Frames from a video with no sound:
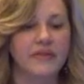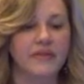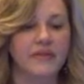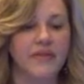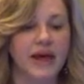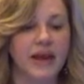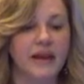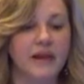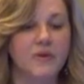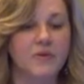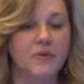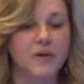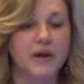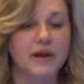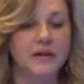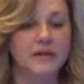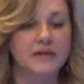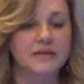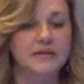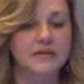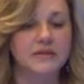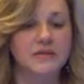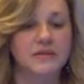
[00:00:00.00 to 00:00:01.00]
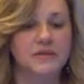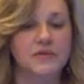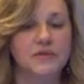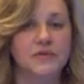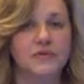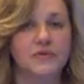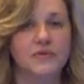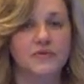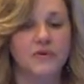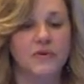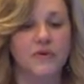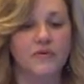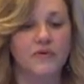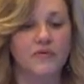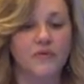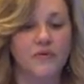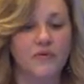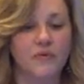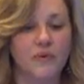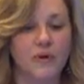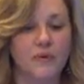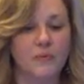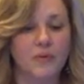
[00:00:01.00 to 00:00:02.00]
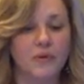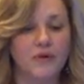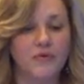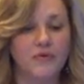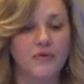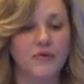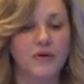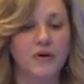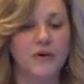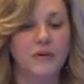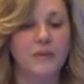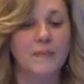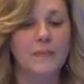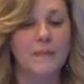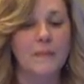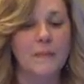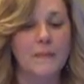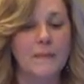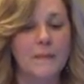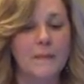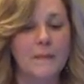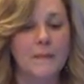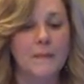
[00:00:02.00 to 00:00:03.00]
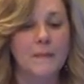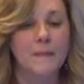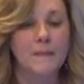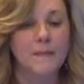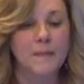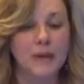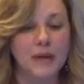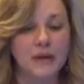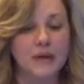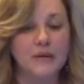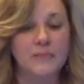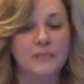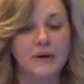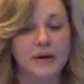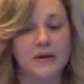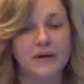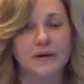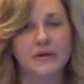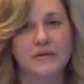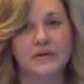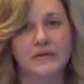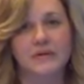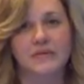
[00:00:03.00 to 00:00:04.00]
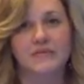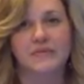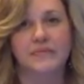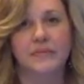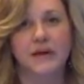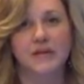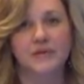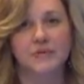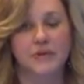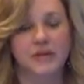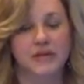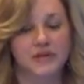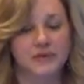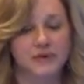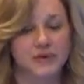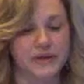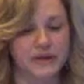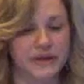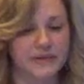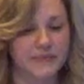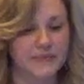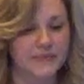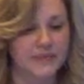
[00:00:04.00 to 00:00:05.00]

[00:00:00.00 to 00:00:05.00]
That equates to 1.4 million barrels by 2020.